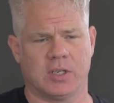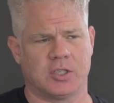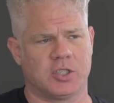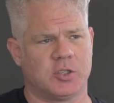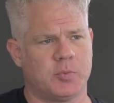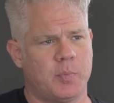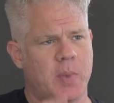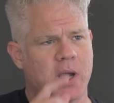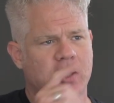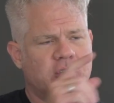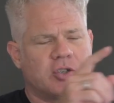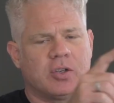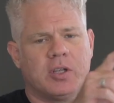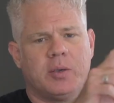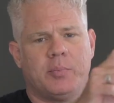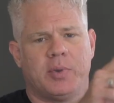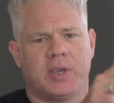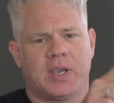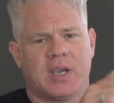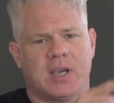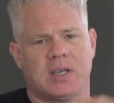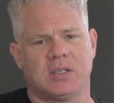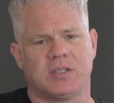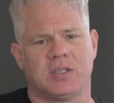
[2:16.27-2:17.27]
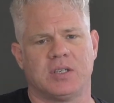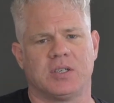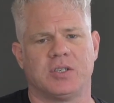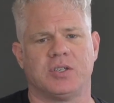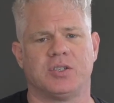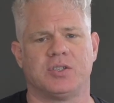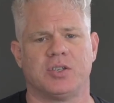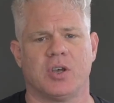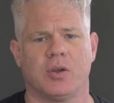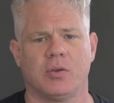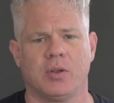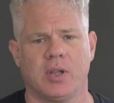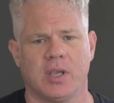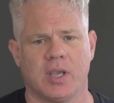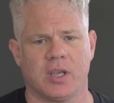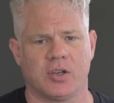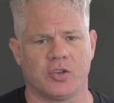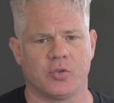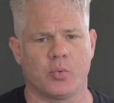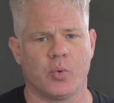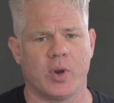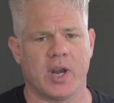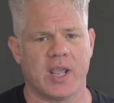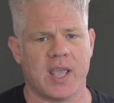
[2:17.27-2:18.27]
especially because this is only a
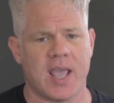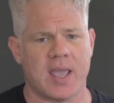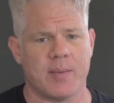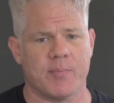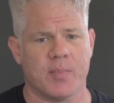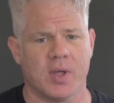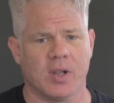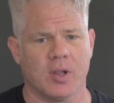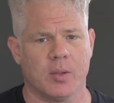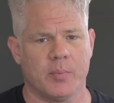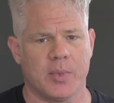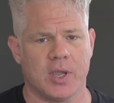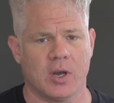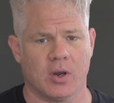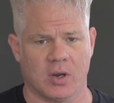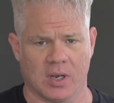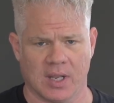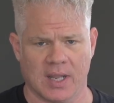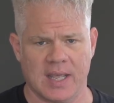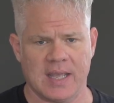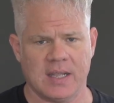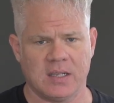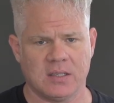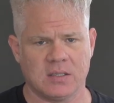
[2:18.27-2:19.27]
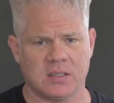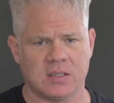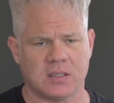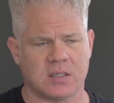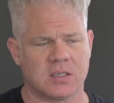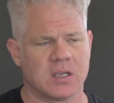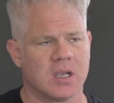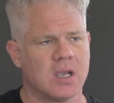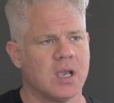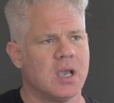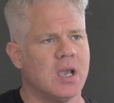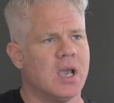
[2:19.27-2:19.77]
28mm lens.